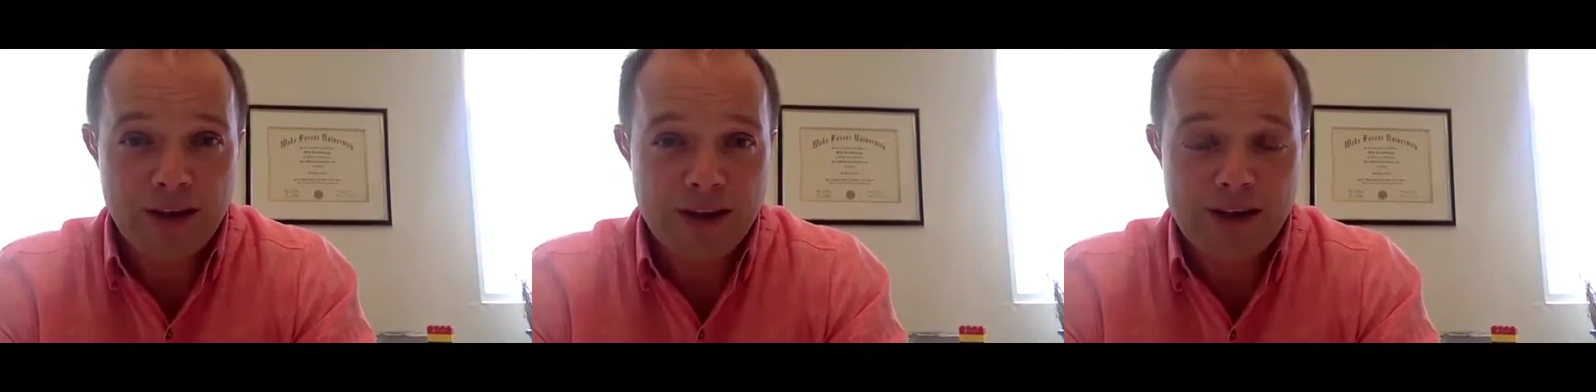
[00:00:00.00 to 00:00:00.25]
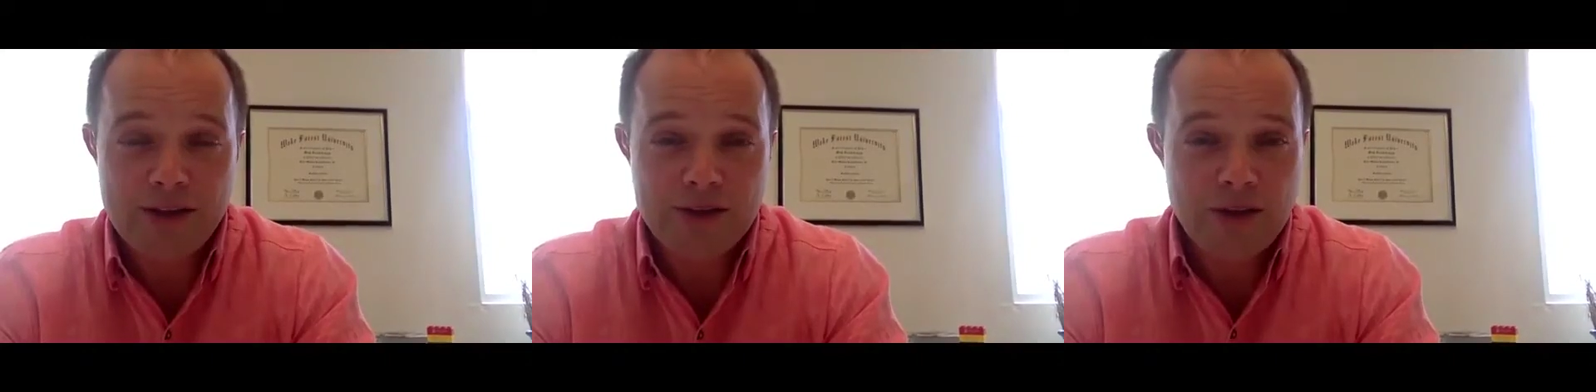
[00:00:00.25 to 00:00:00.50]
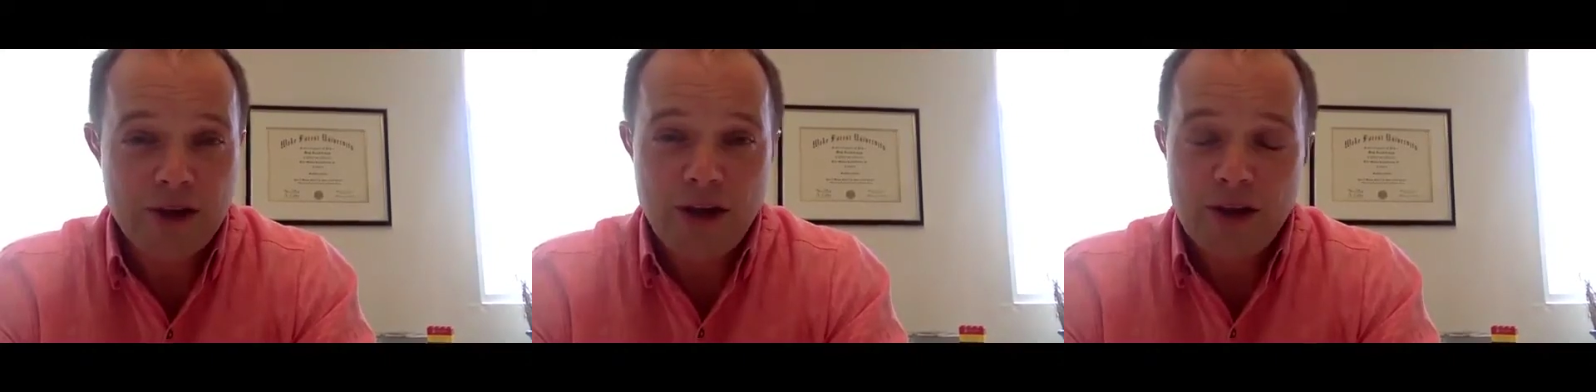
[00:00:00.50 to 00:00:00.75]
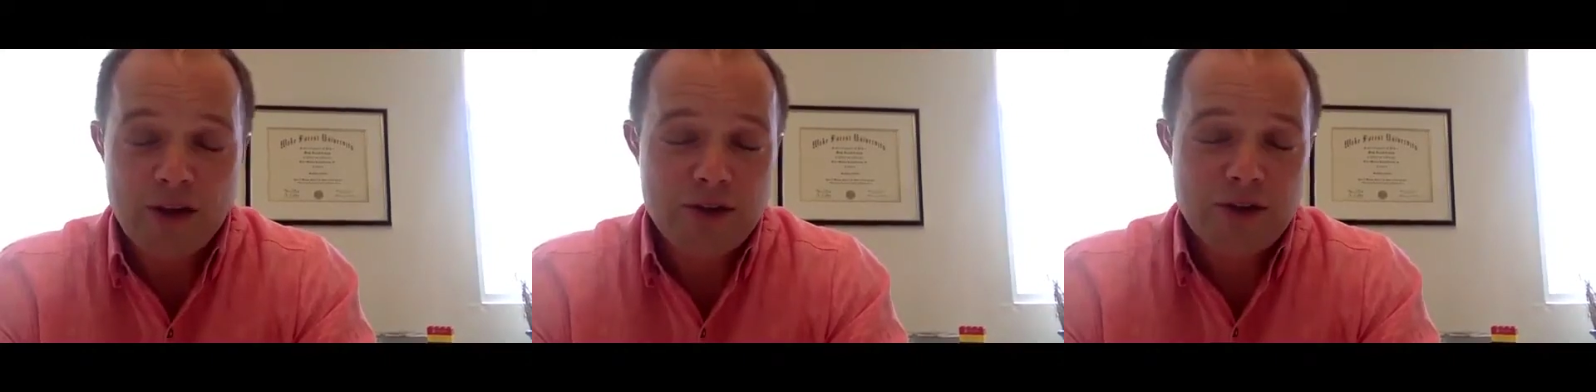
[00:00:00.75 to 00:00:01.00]
And he's a
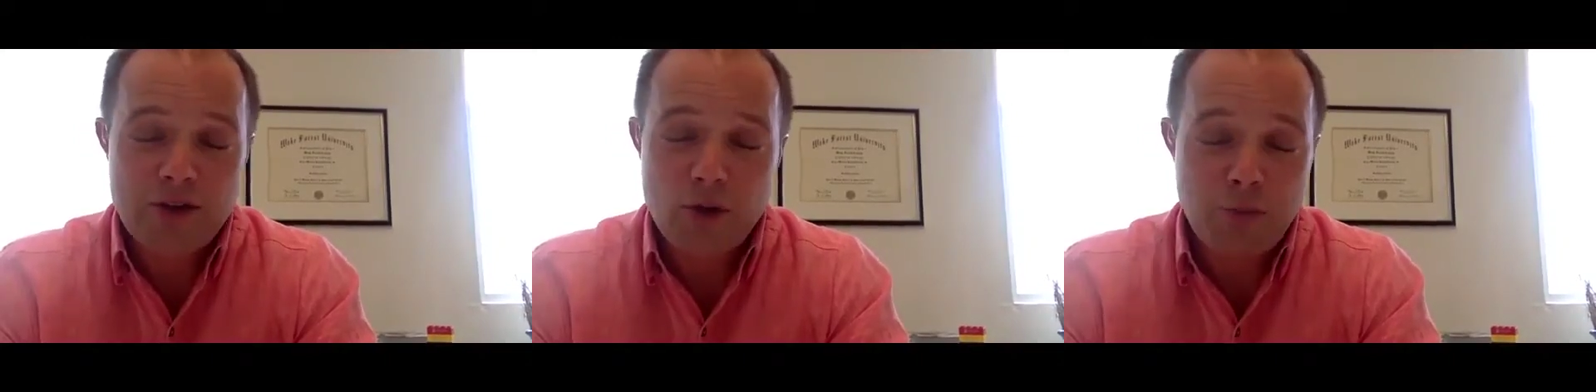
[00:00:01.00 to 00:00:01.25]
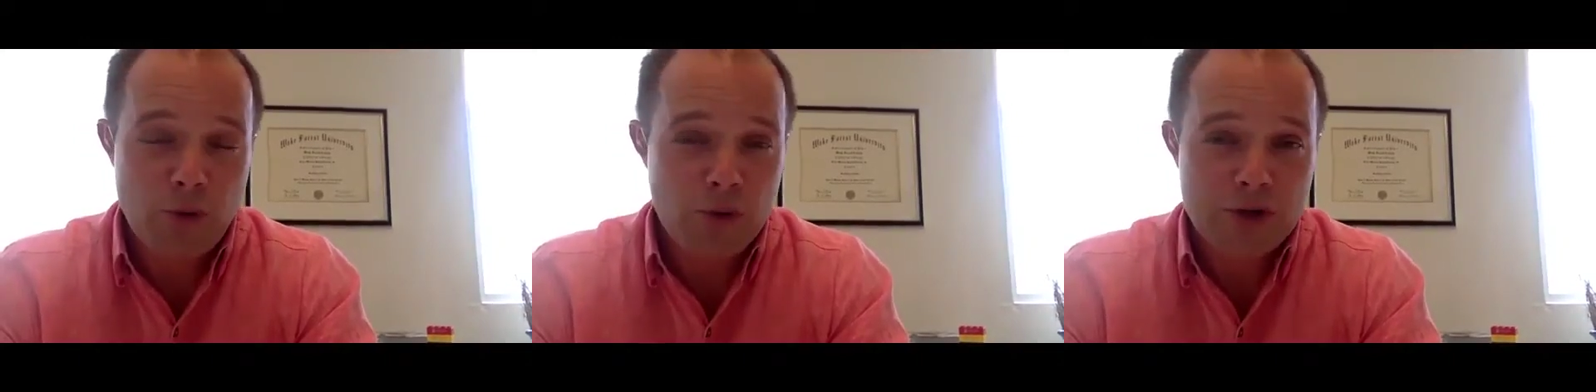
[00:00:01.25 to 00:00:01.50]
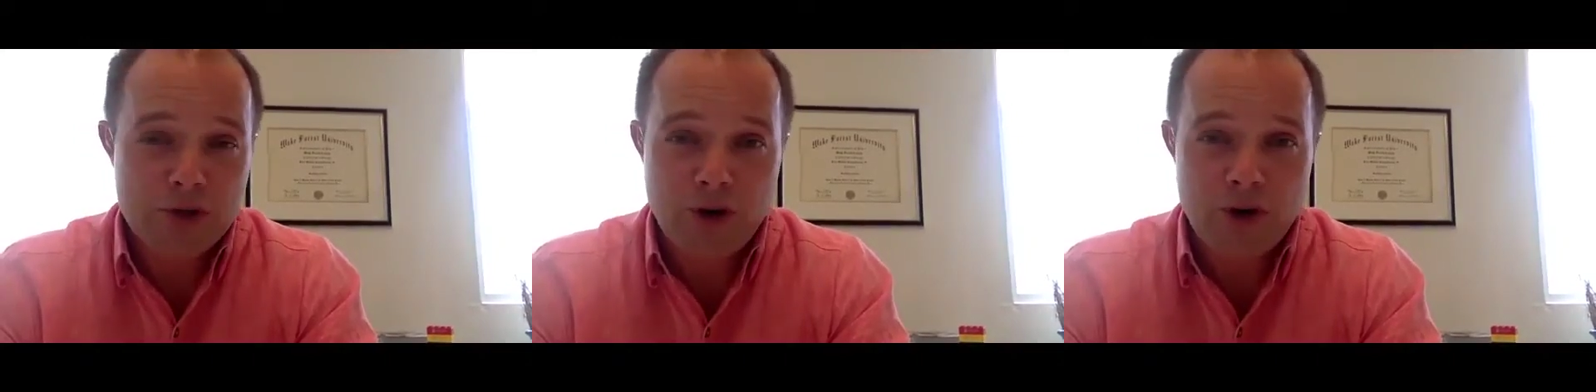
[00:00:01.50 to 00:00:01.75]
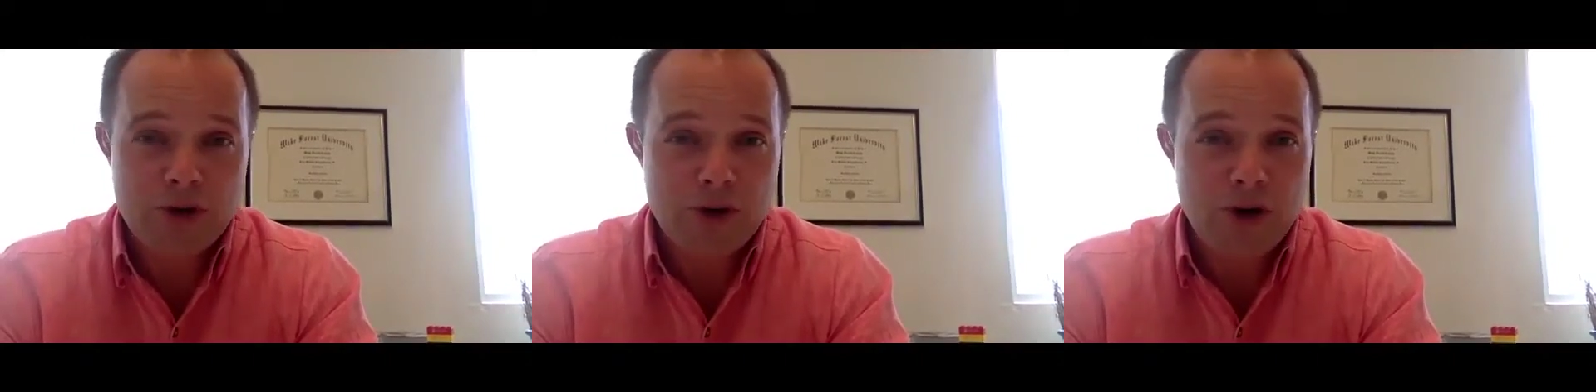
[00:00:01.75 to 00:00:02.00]
super
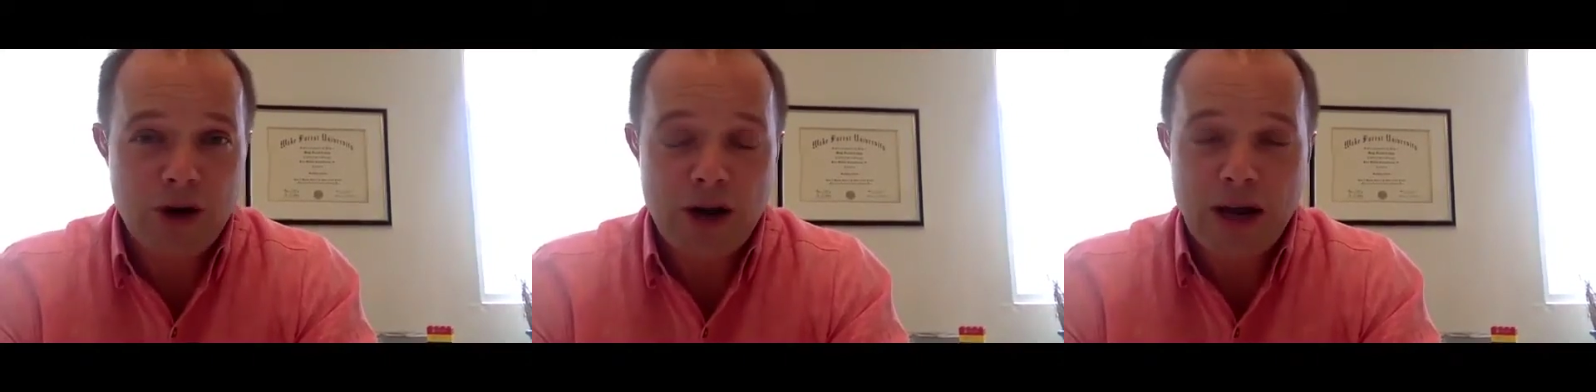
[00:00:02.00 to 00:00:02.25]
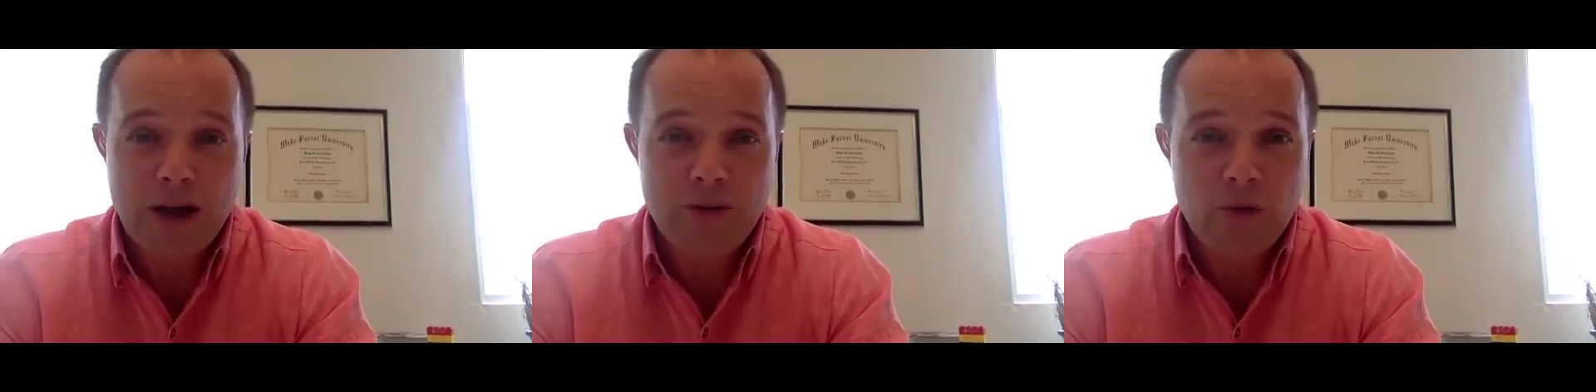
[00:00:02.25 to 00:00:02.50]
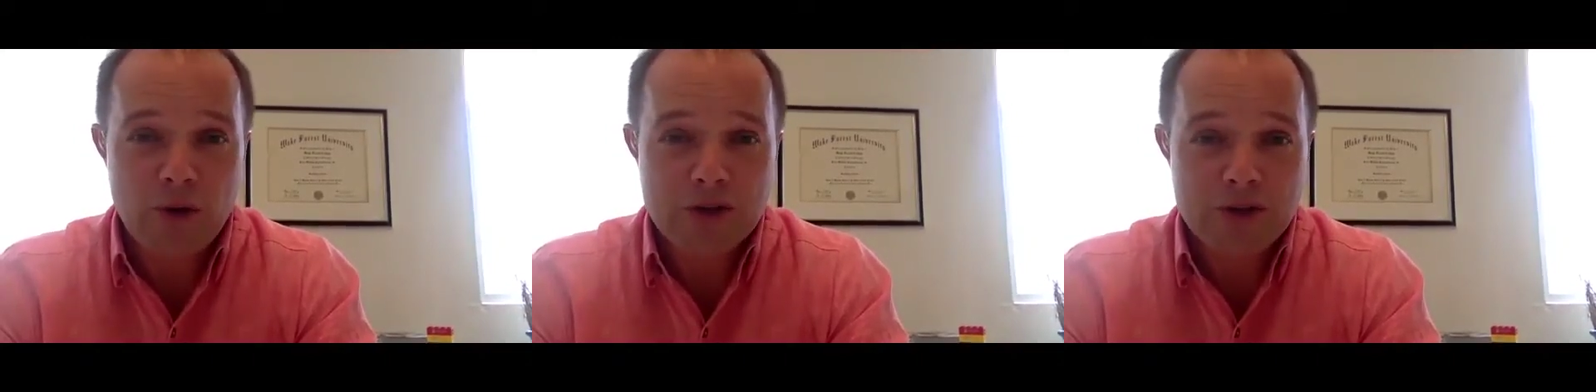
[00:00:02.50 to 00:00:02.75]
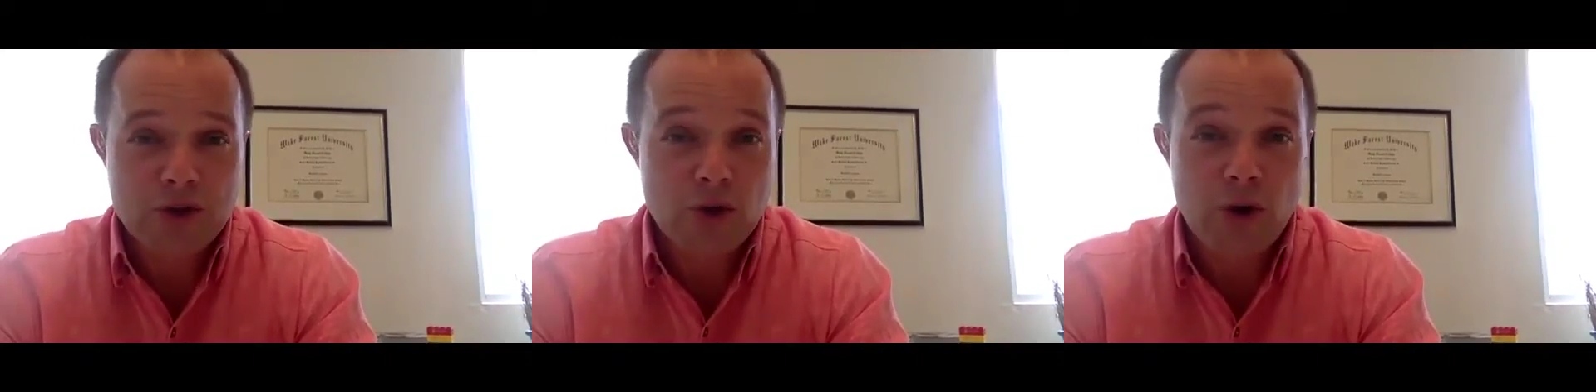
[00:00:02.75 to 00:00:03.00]
researcher and was
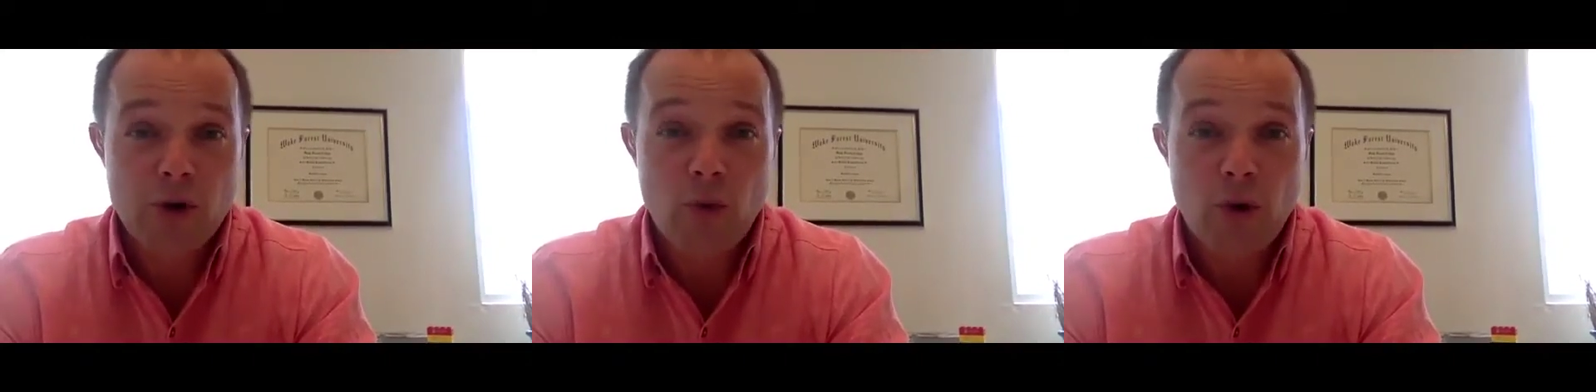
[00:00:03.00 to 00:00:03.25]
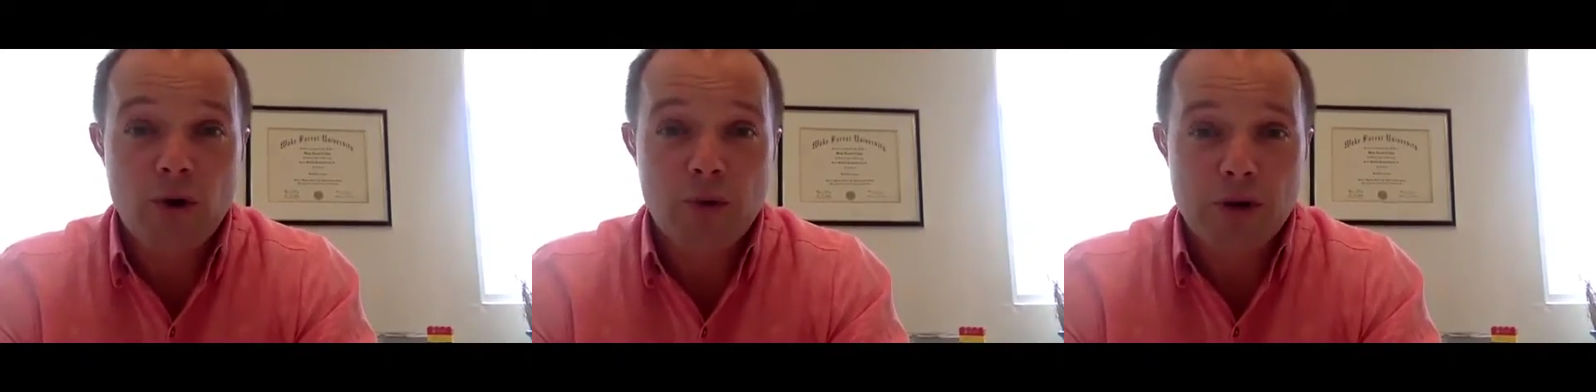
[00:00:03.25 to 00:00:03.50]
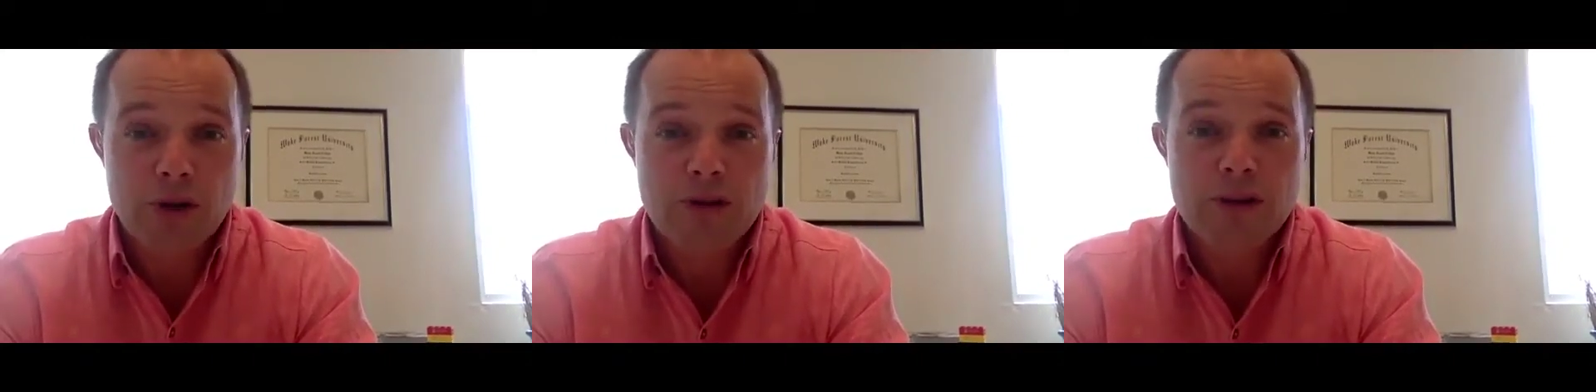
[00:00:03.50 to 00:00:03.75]
a joy to work with.